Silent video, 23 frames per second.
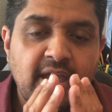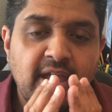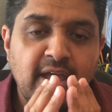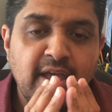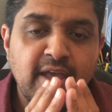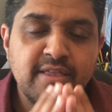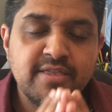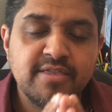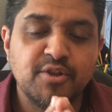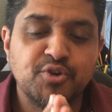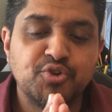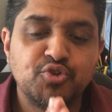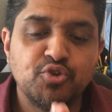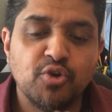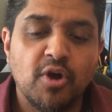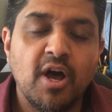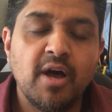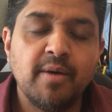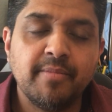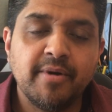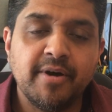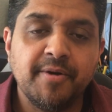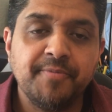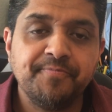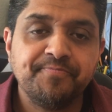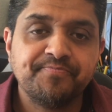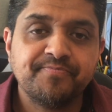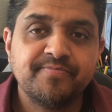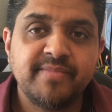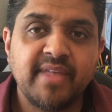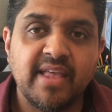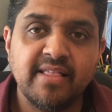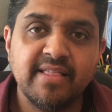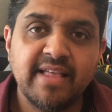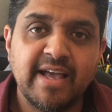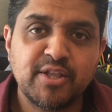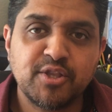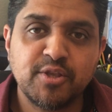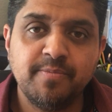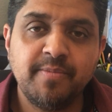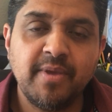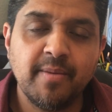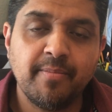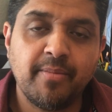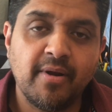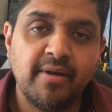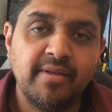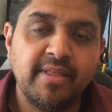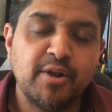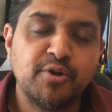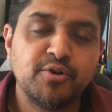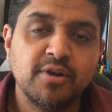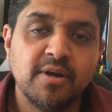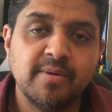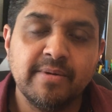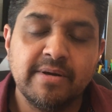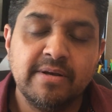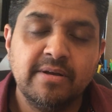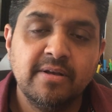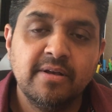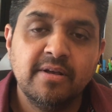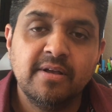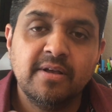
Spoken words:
in the drama. They like to be a part of that drama.